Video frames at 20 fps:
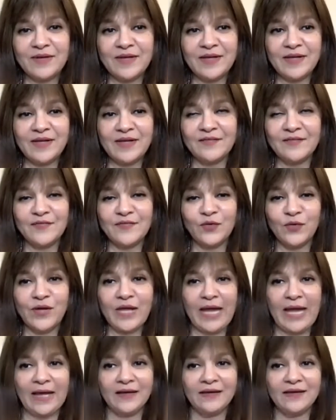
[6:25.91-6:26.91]
If you
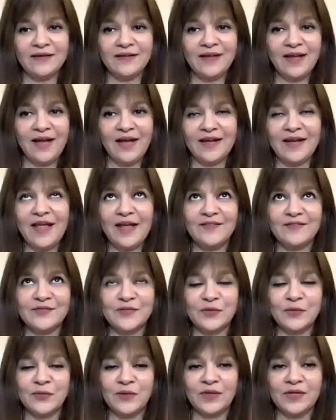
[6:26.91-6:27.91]
can, I'll have
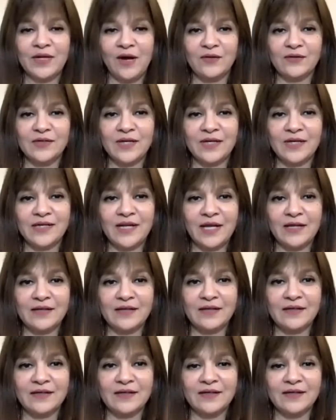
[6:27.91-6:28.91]
to go around and
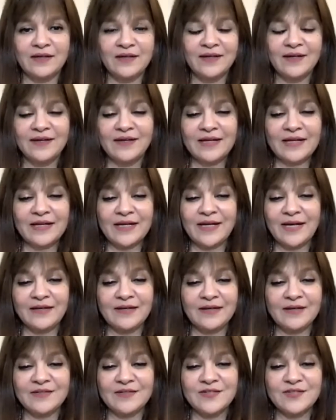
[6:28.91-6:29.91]
get
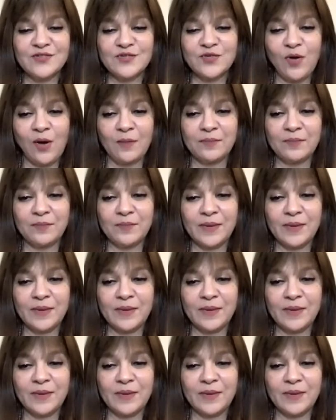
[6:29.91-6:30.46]
it stopped.